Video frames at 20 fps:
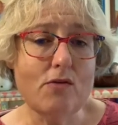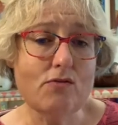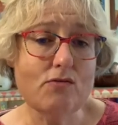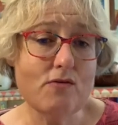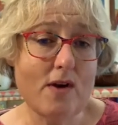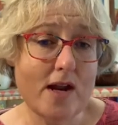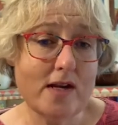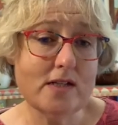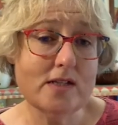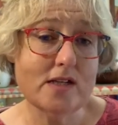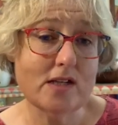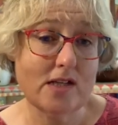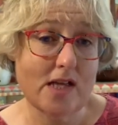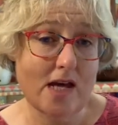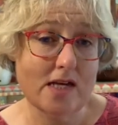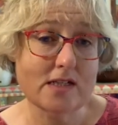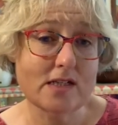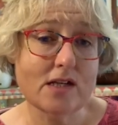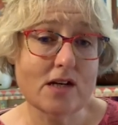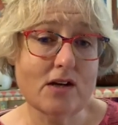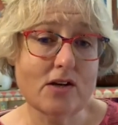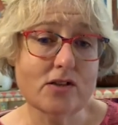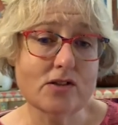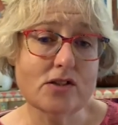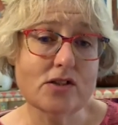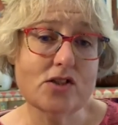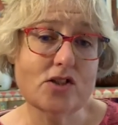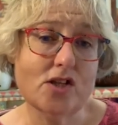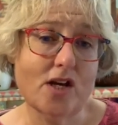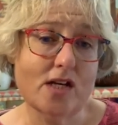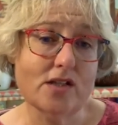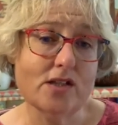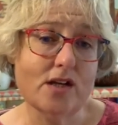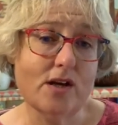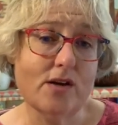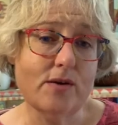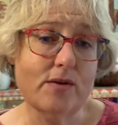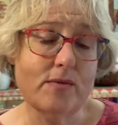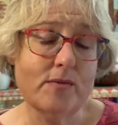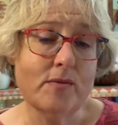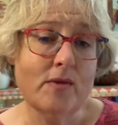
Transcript: render that cast shadow.